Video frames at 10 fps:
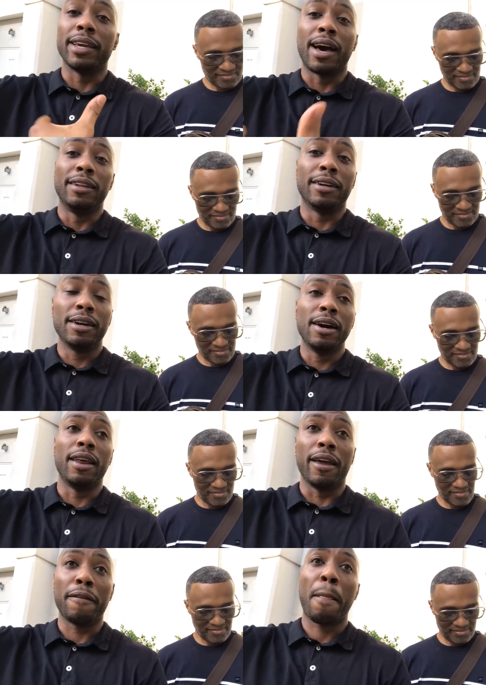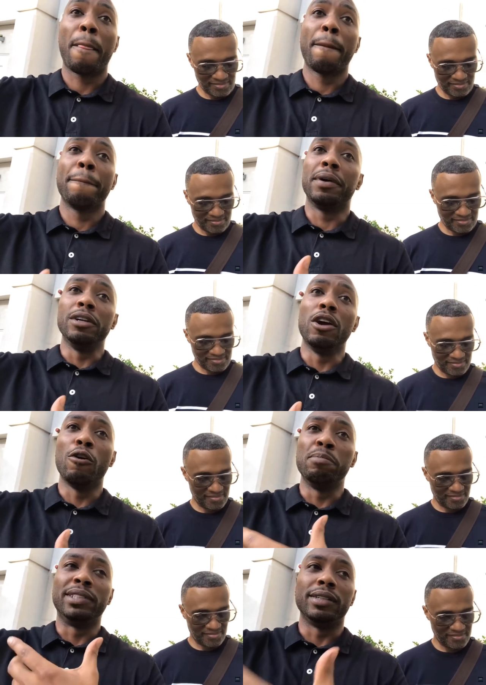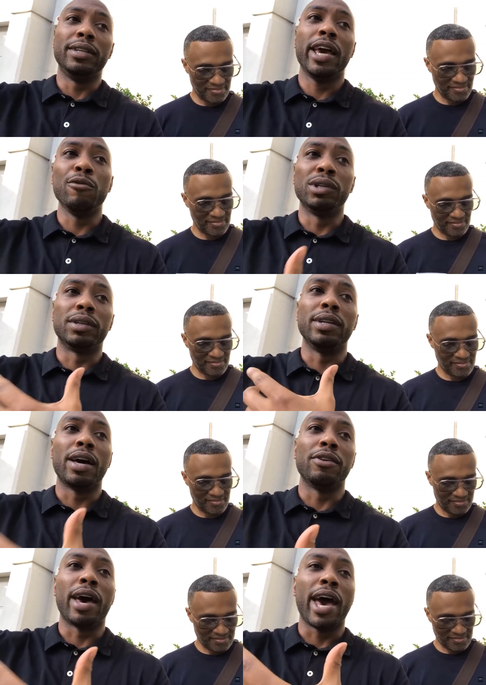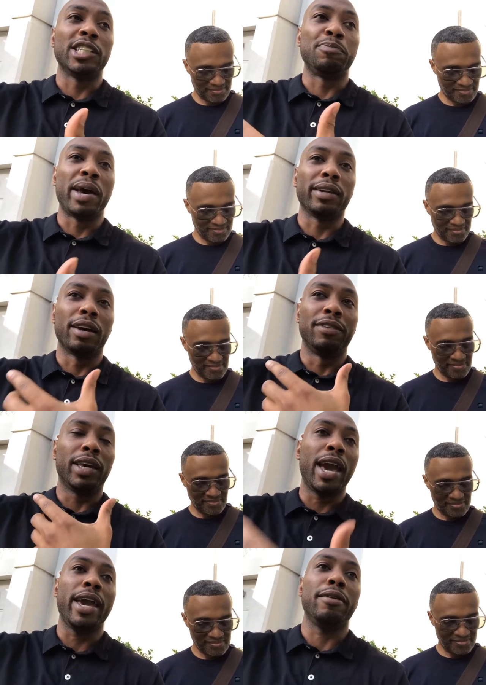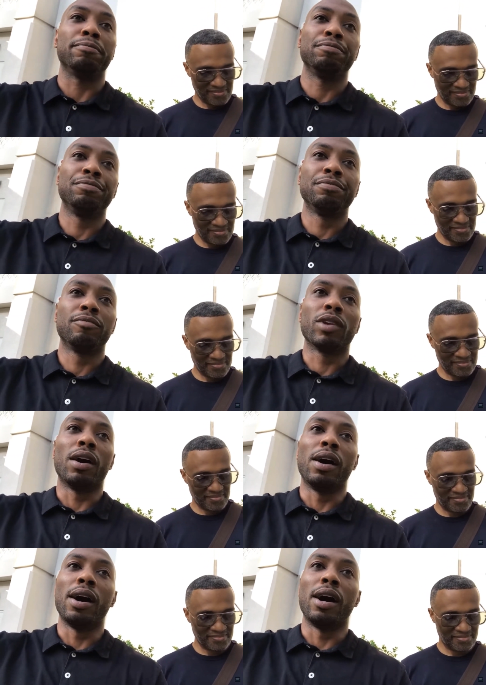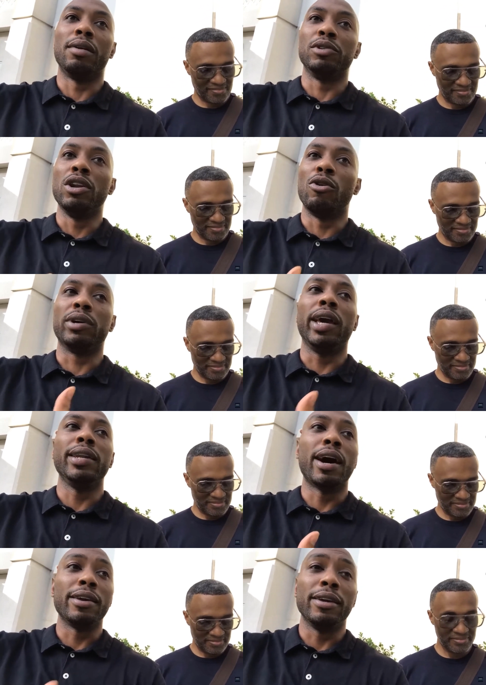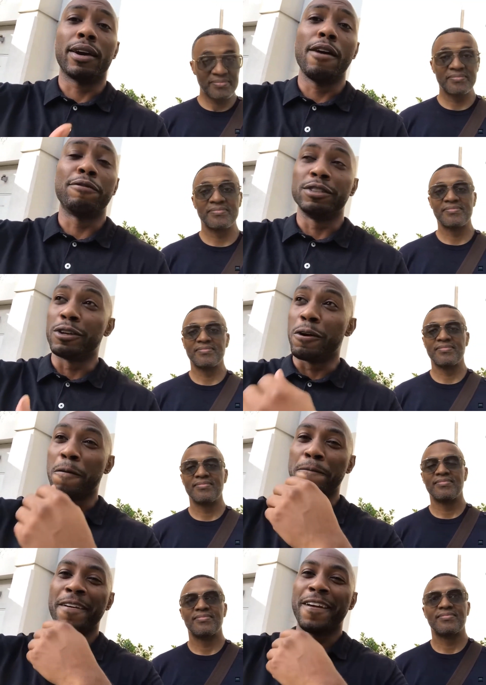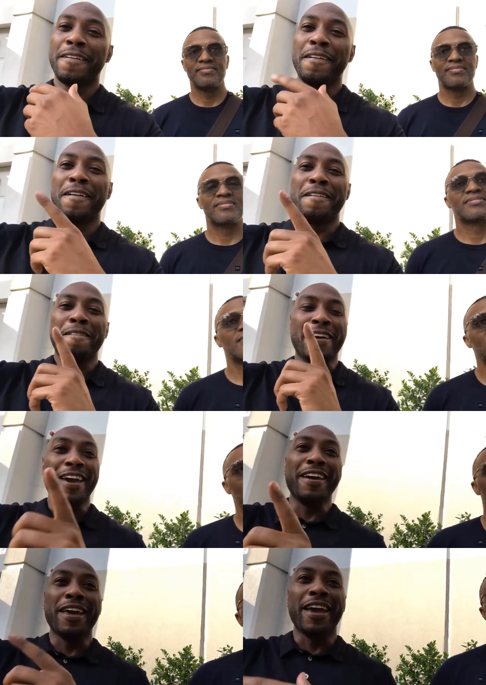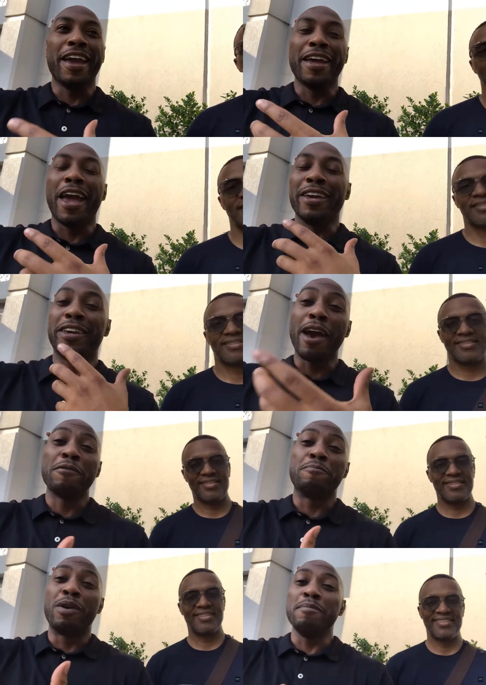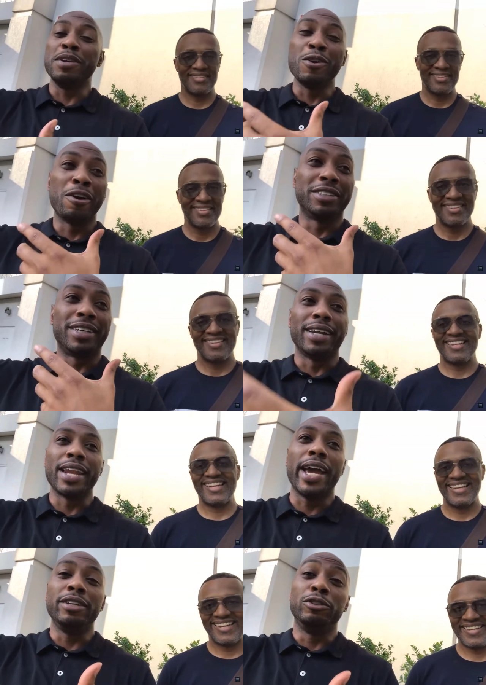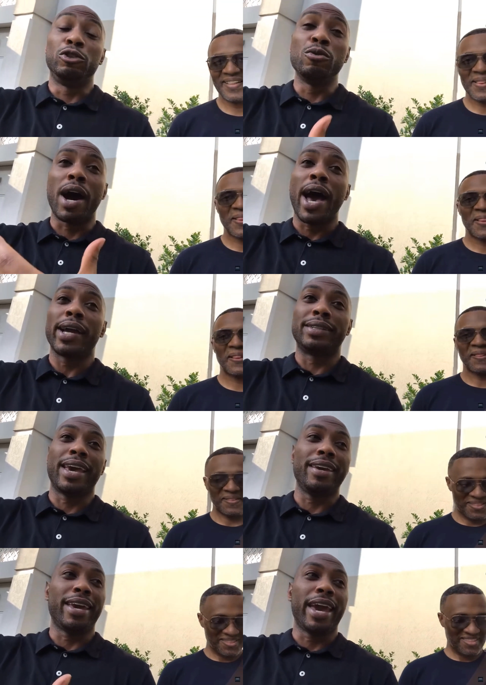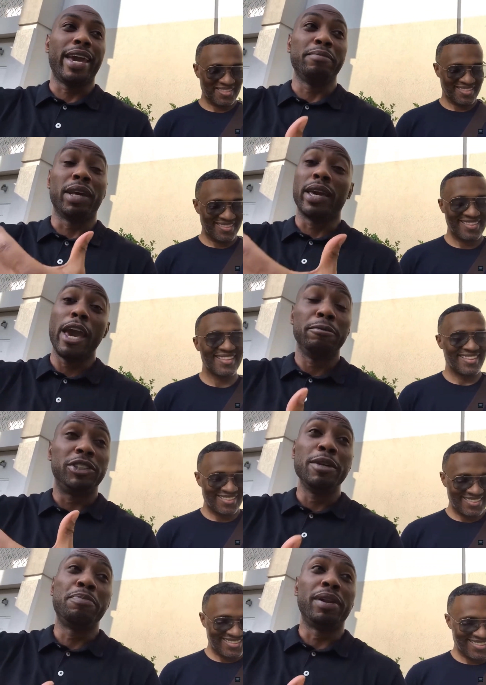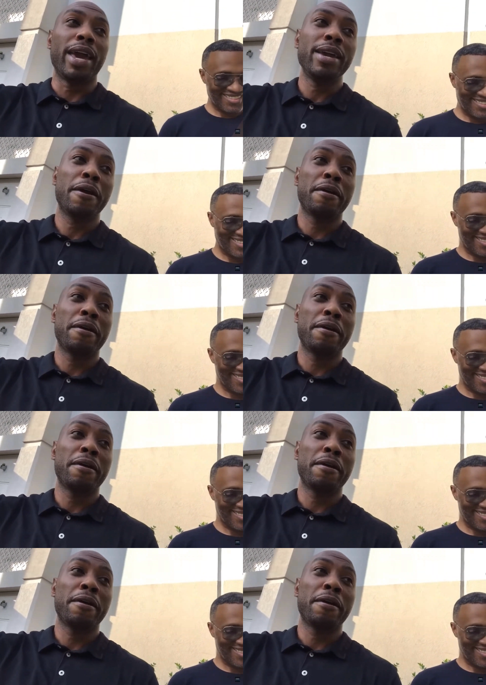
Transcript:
Speaker 1: think I look good in. You know, but today was another aspect of the game. Um, you know, getting out of your comfort zone. And, and, and Kevin put me on to the 92 Octane game, the game she played.